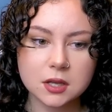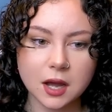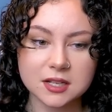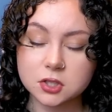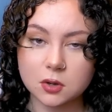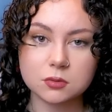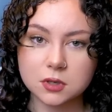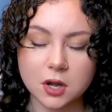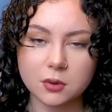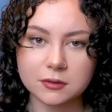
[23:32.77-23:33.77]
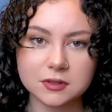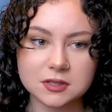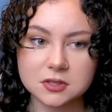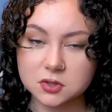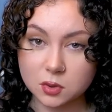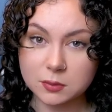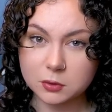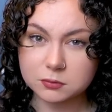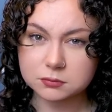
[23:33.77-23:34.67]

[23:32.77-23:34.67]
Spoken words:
I don't know if this is normal.